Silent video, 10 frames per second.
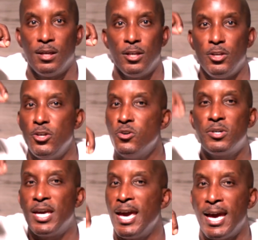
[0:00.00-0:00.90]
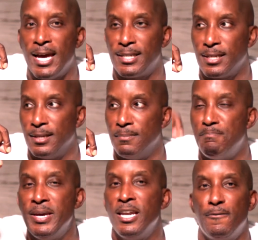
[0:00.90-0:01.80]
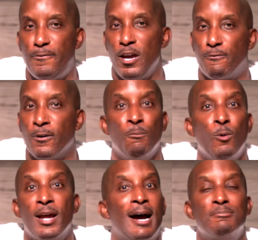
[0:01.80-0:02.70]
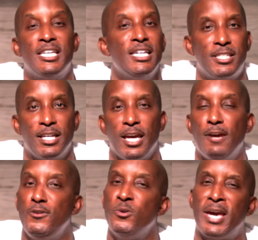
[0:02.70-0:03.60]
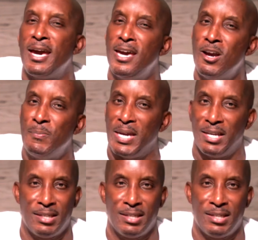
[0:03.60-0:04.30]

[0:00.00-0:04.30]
you can't benefit from what I'm teaching if you can't hear me.